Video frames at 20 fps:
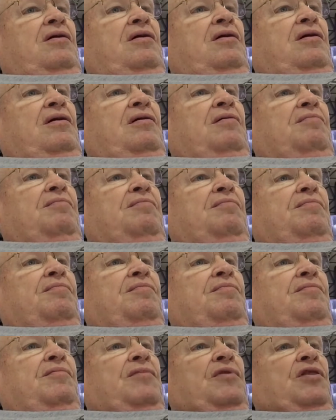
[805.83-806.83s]

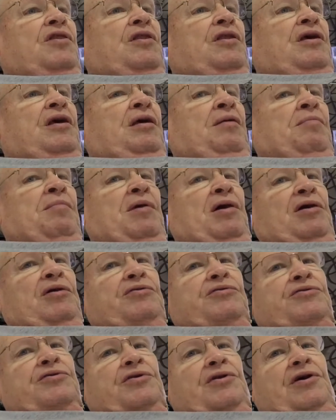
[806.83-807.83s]
The
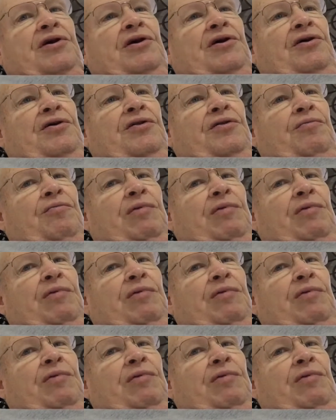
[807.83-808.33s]
emails are gone,